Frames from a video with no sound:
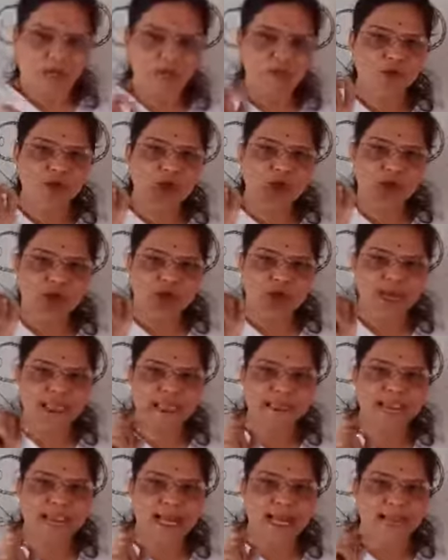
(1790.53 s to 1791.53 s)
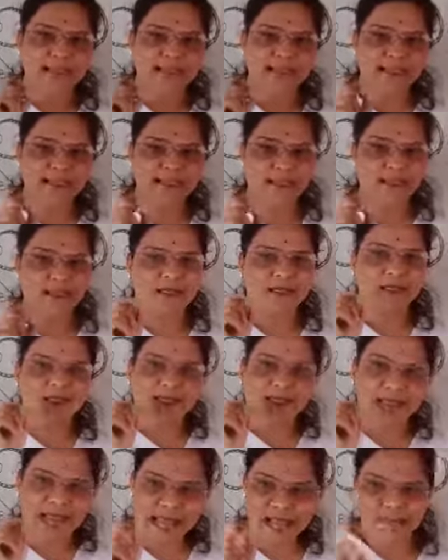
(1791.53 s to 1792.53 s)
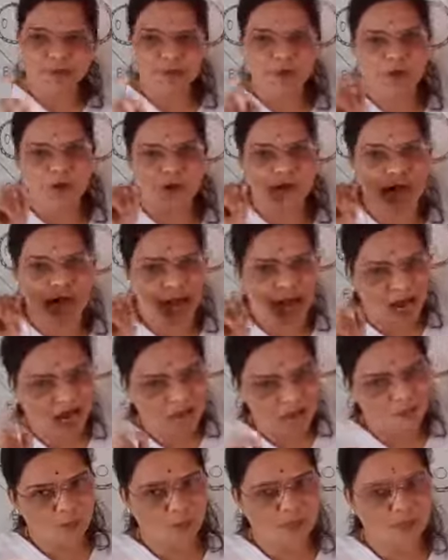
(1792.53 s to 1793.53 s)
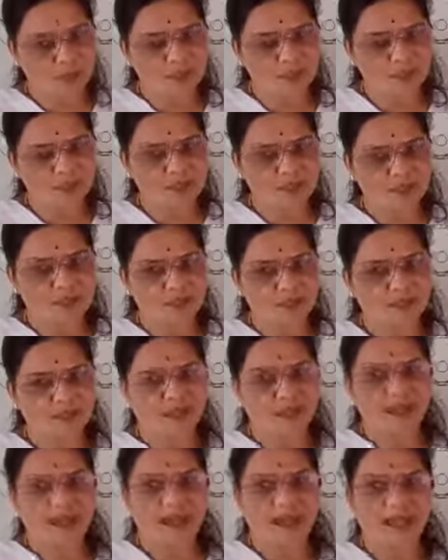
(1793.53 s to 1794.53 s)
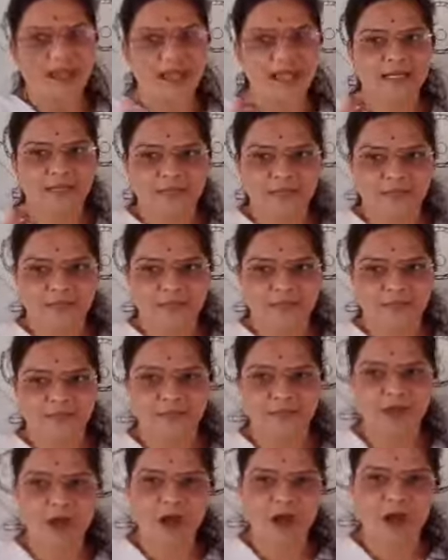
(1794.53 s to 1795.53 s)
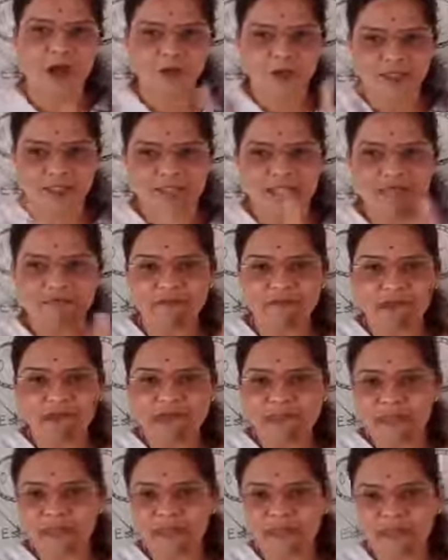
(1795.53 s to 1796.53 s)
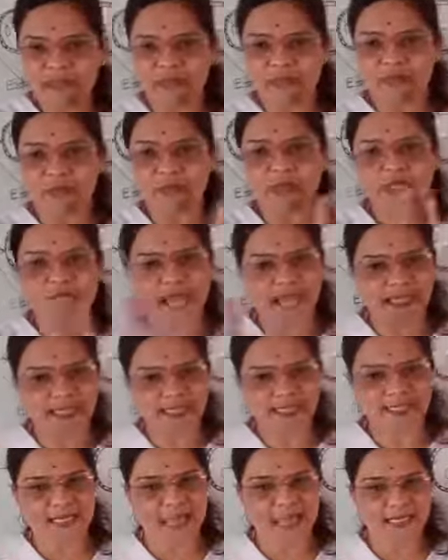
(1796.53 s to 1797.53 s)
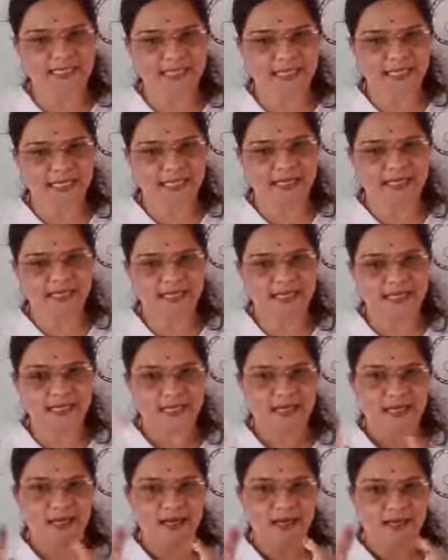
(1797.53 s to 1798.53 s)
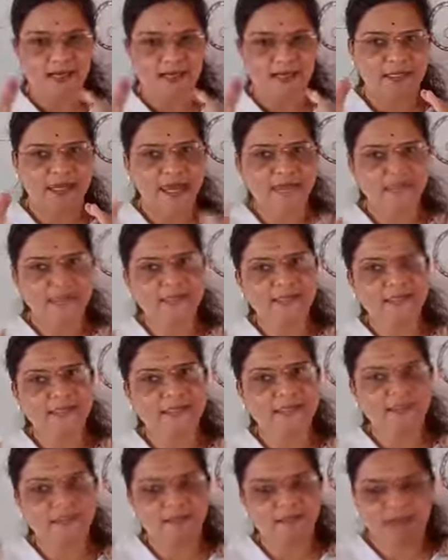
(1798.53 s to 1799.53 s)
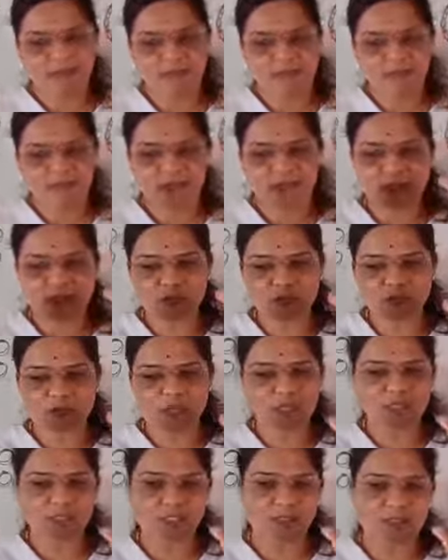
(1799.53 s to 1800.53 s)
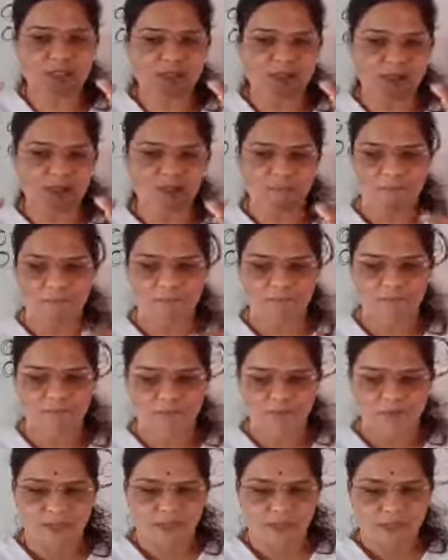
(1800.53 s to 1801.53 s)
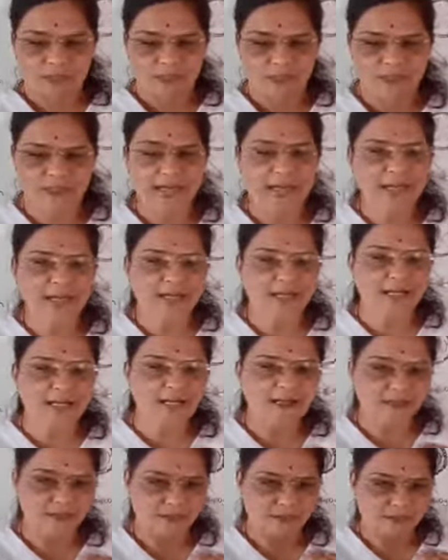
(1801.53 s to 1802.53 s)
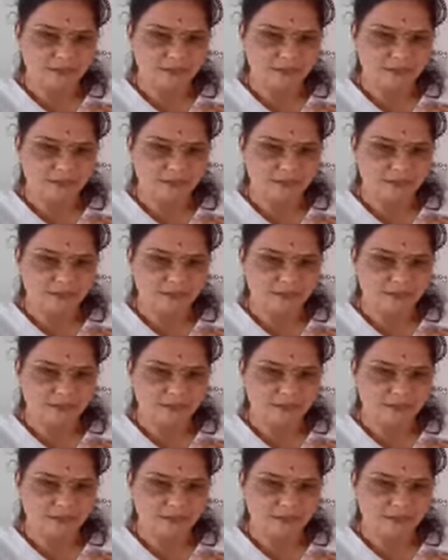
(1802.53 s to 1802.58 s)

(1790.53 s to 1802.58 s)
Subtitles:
you recite the names of the hormones, and for 7th to 9th classes, take the menstruation cycle